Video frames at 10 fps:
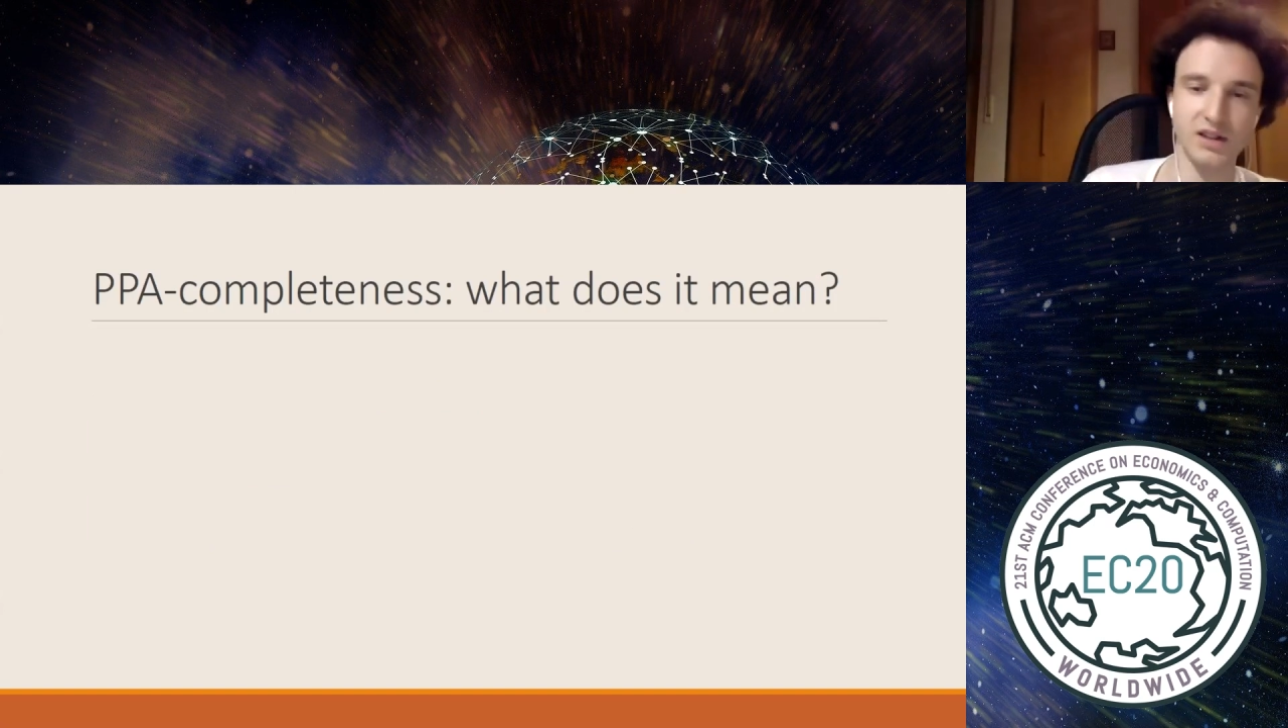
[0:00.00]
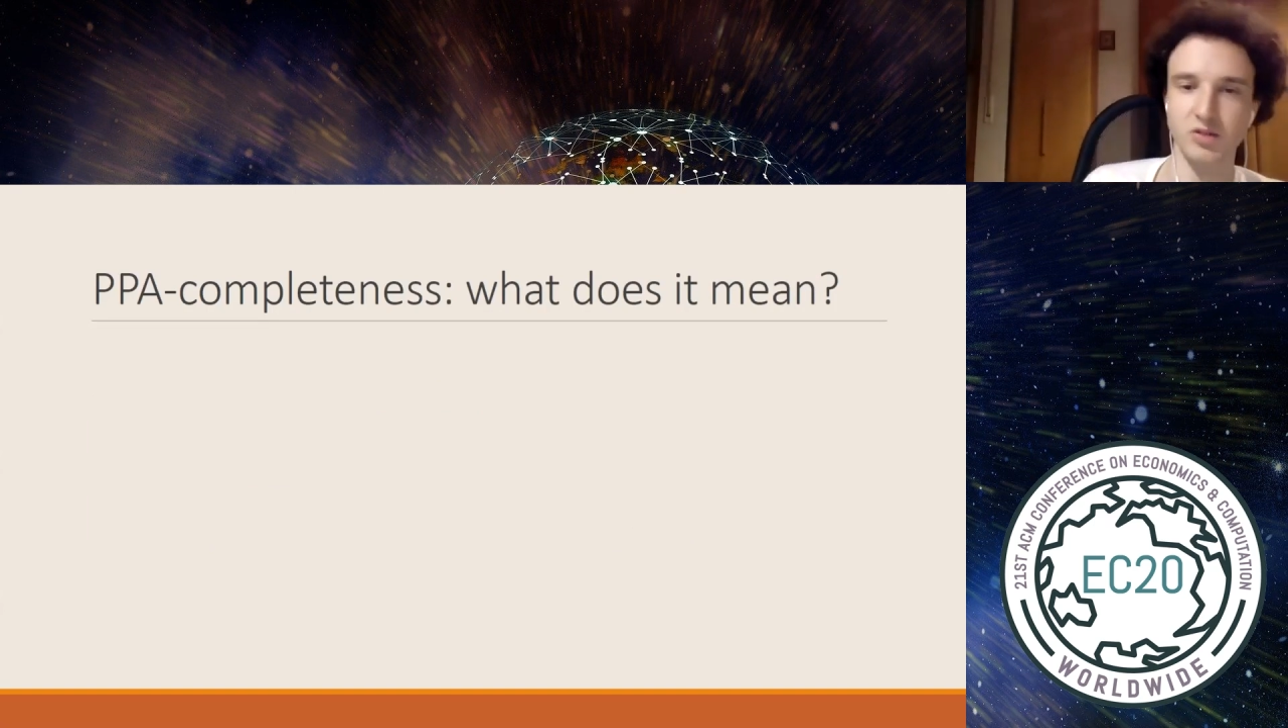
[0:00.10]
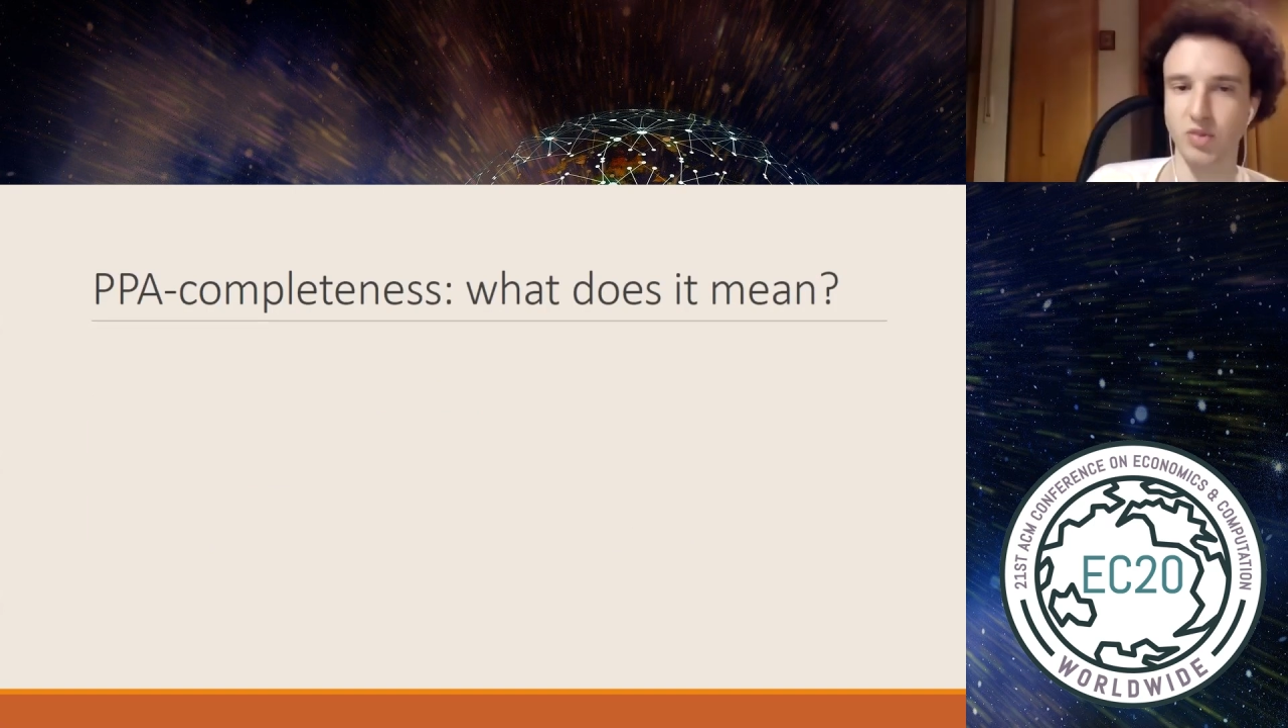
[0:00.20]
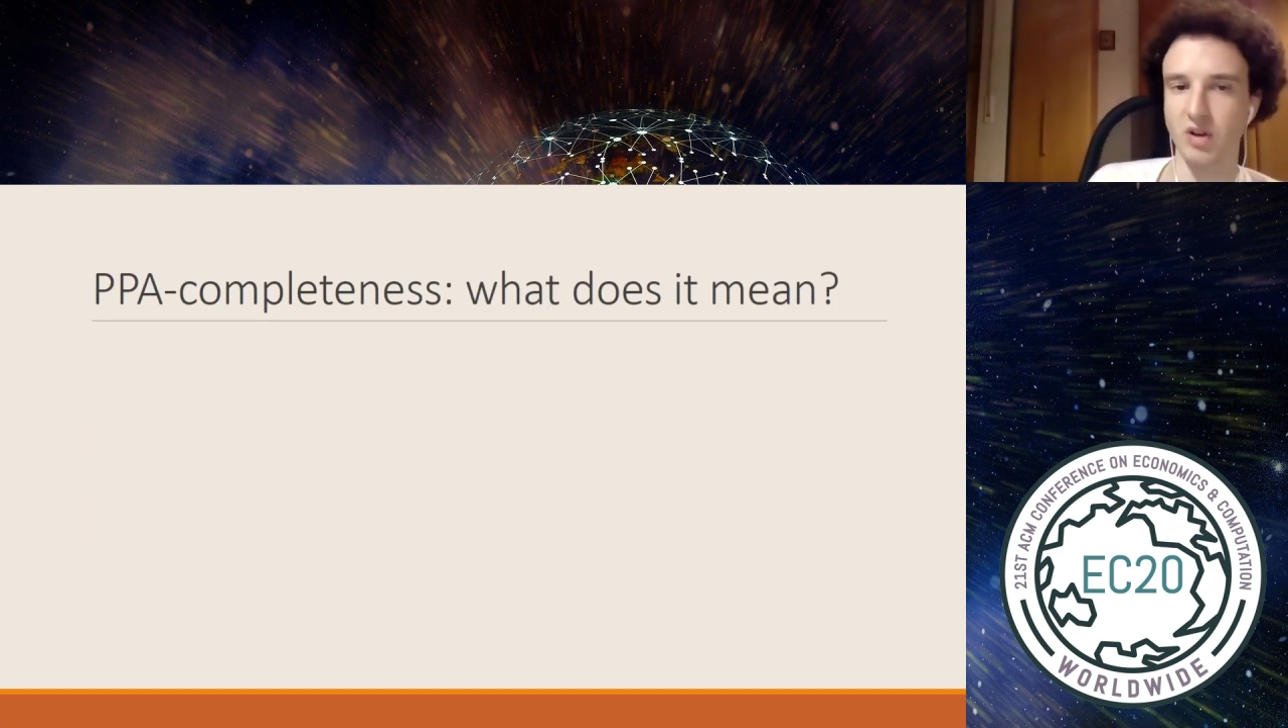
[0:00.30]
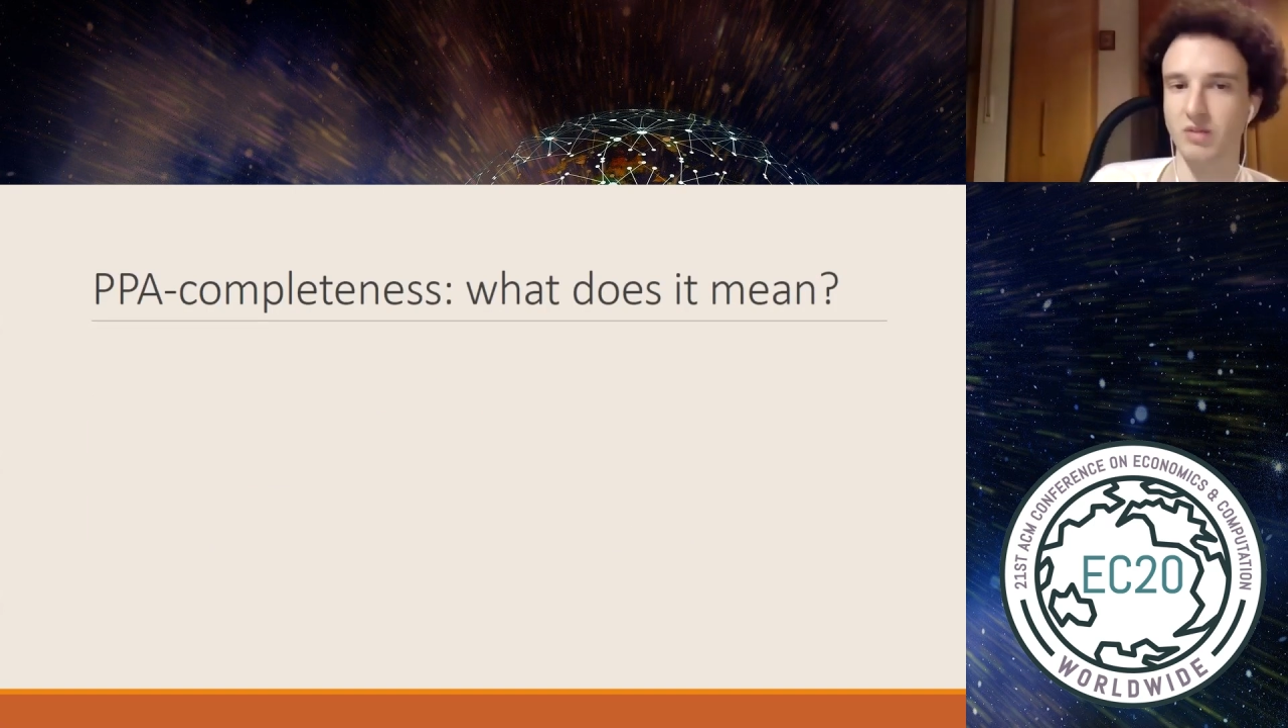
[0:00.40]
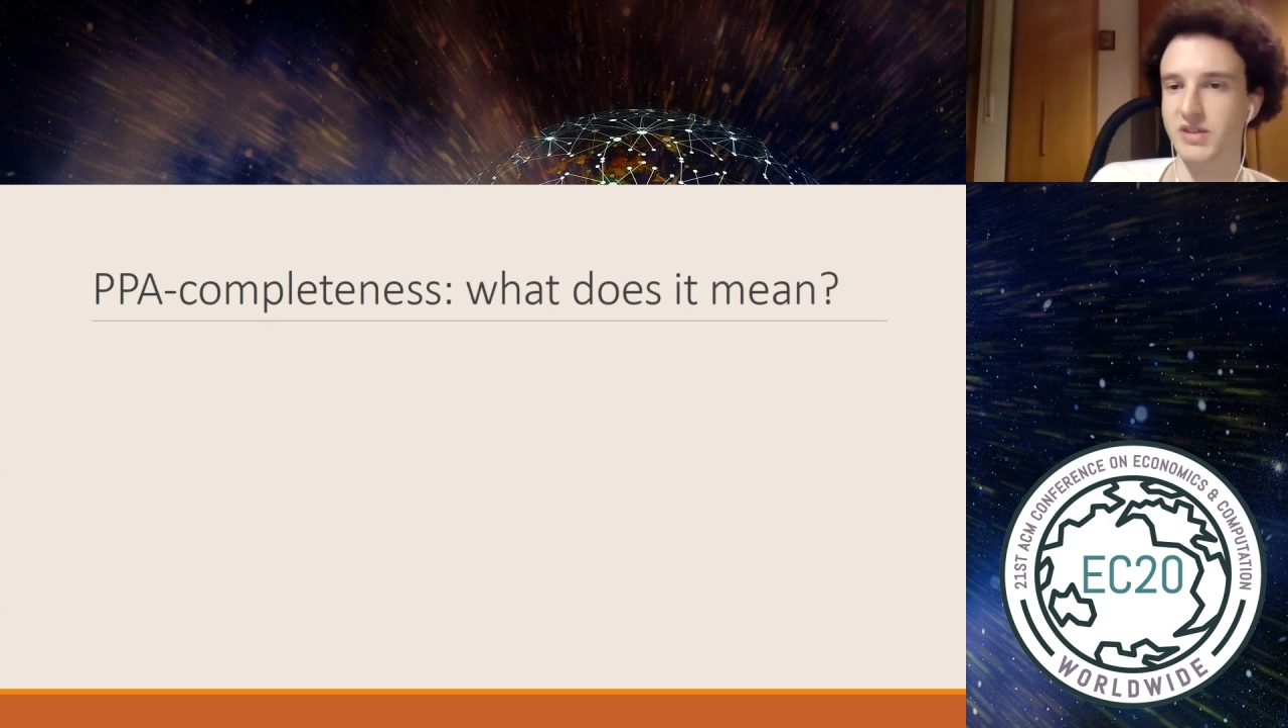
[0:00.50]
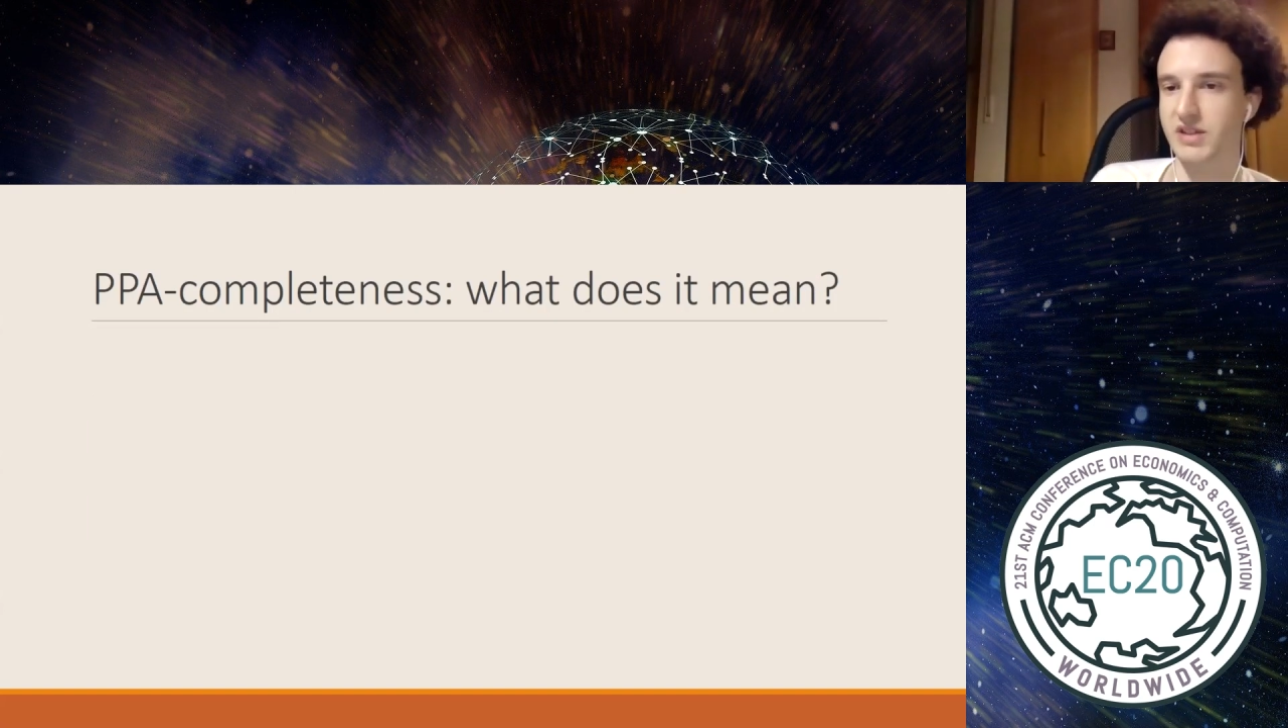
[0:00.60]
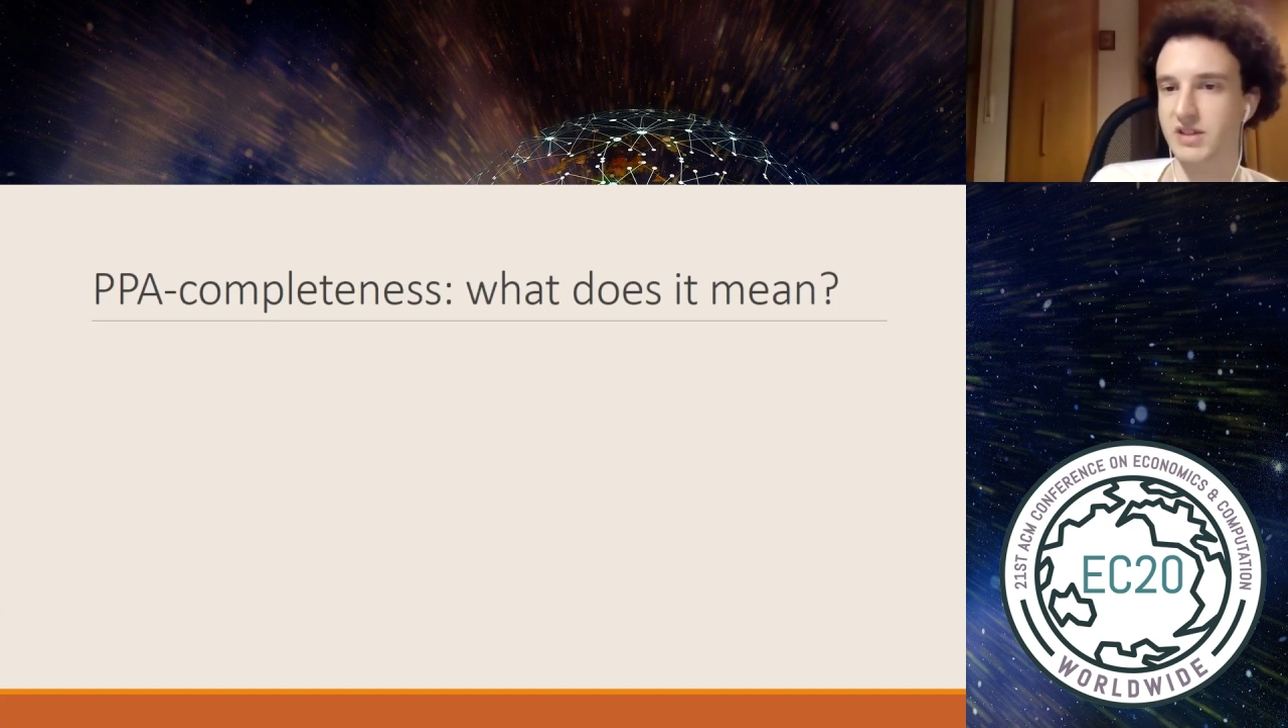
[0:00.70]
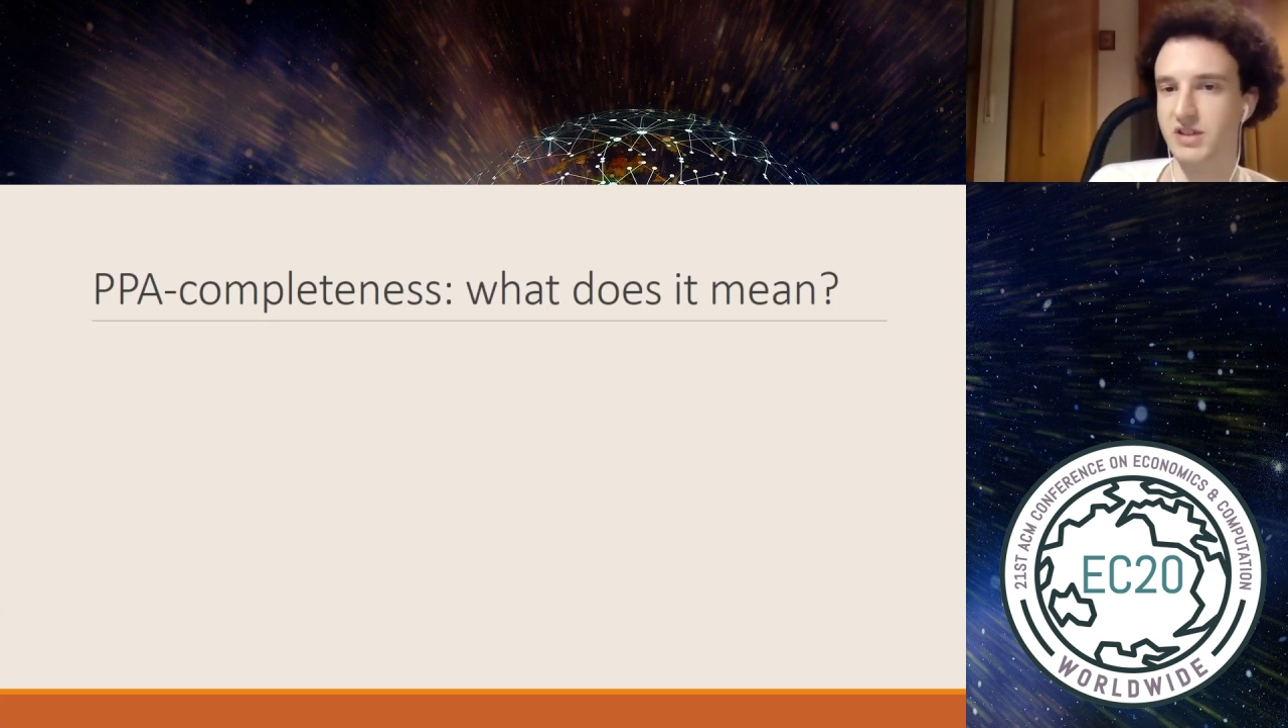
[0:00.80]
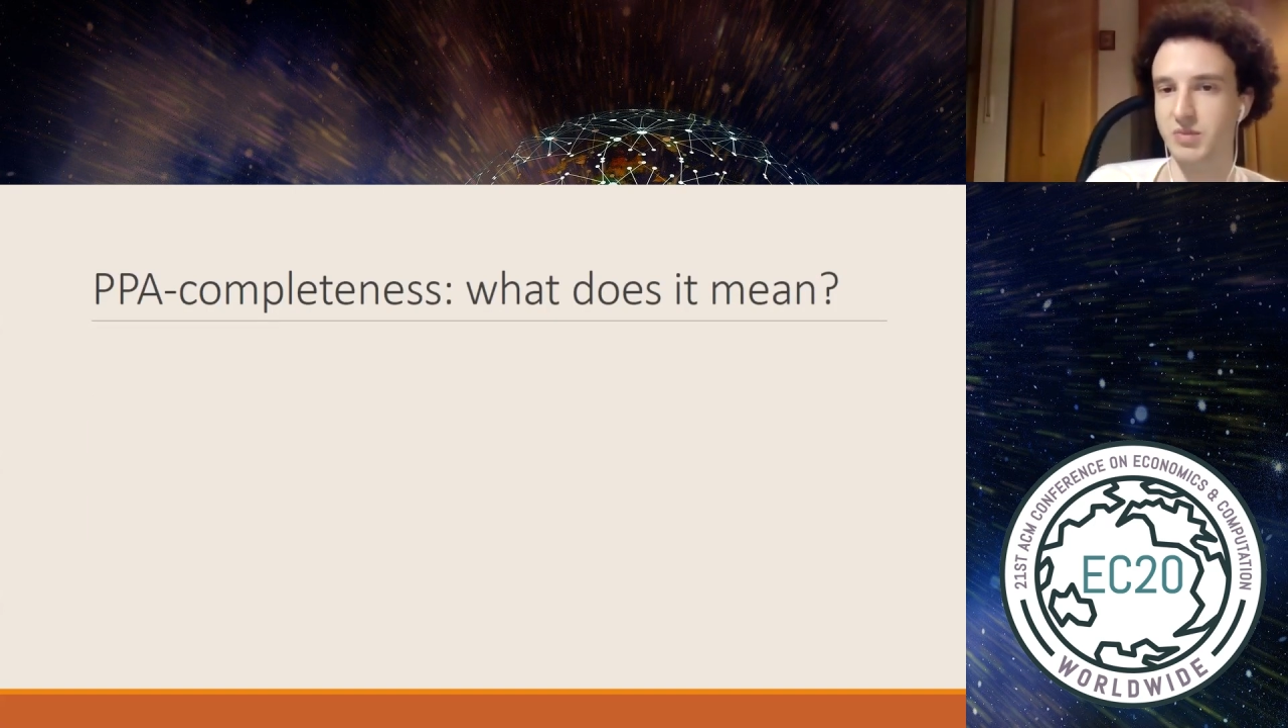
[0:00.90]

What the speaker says: that the problem is